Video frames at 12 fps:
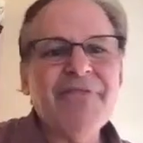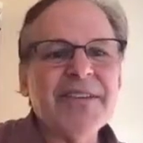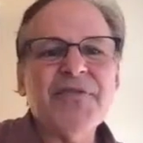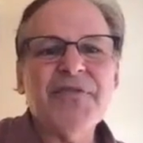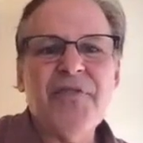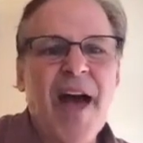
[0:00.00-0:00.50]

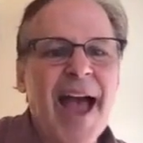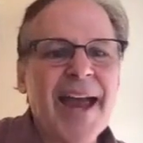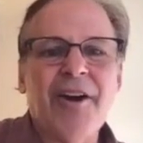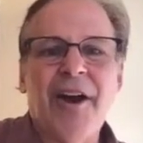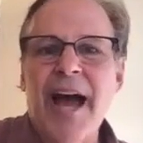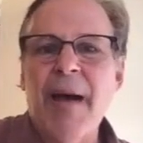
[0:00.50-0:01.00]
have this
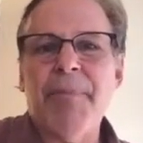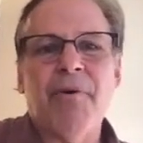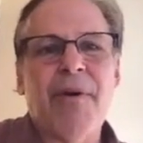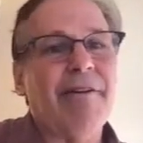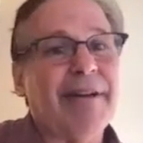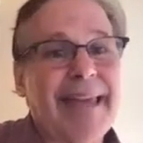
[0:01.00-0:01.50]
flyer up
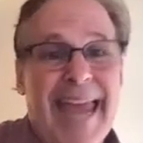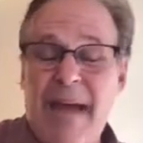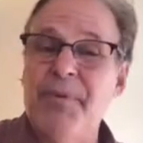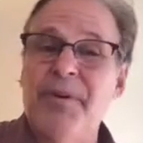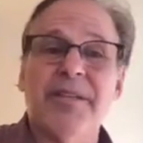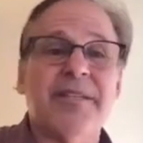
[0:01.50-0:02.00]
around
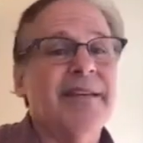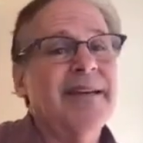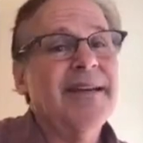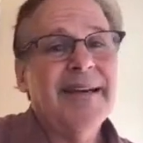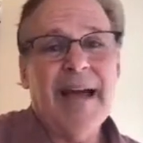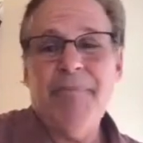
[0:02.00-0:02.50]
campus.
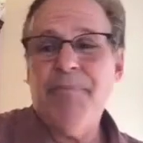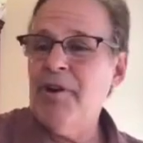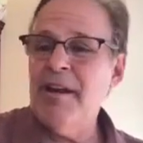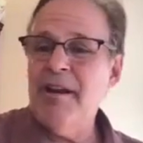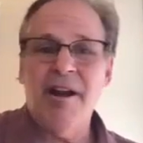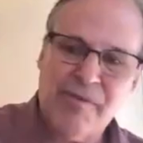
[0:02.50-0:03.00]
I put
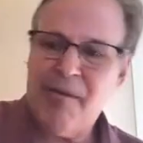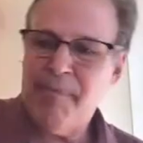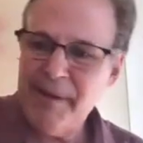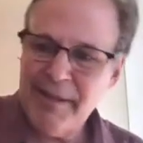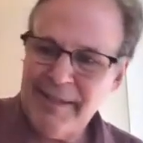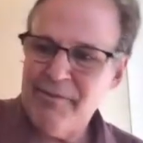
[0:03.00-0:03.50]
it in our
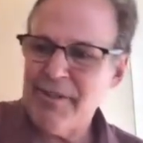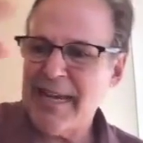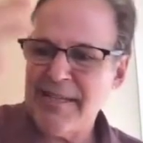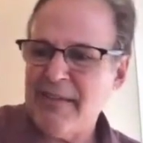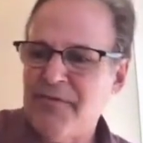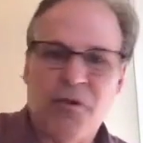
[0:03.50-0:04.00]
building, which
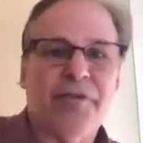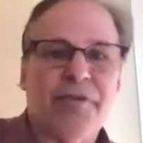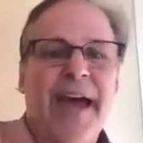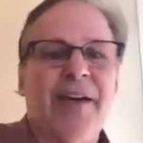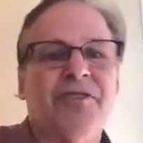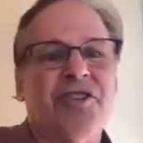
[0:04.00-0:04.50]
has like
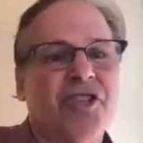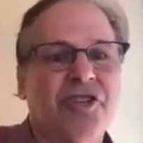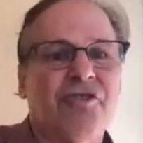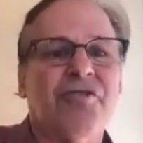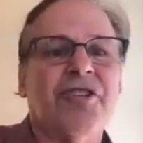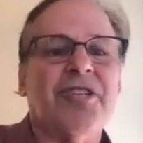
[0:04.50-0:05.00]
4,000
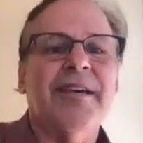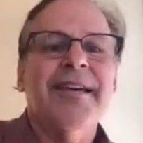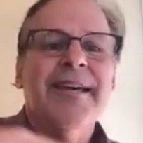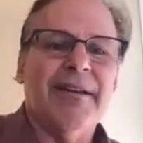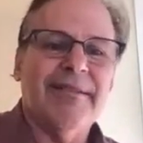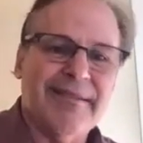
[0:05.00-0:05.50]
students.
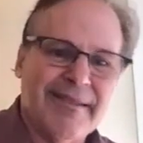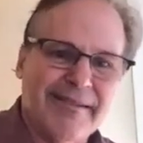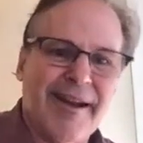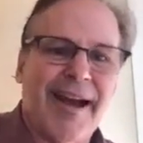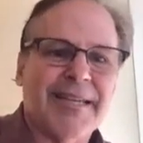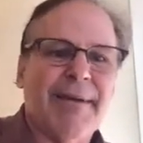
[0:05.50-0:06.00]
It
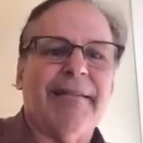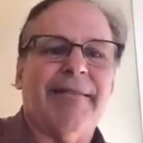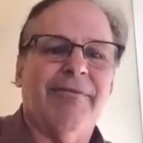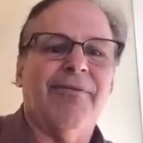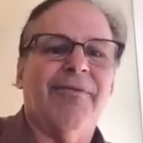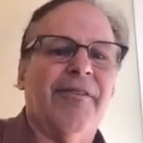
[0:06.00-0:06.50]
talks about
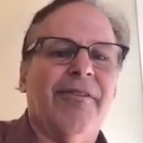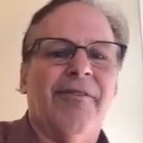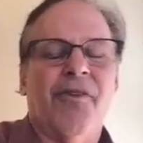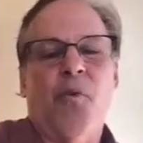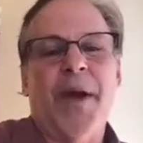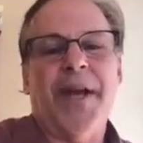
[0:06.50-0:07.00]

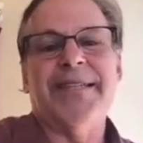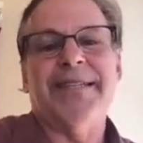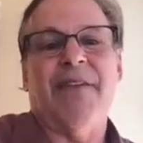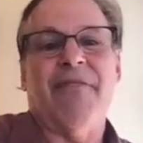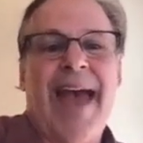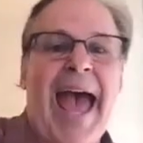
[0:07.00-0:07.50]
the wins
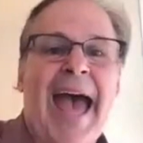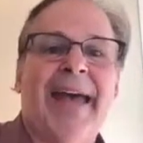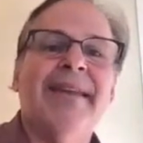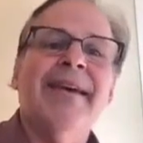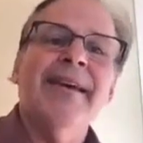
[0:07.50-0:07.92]
they've had,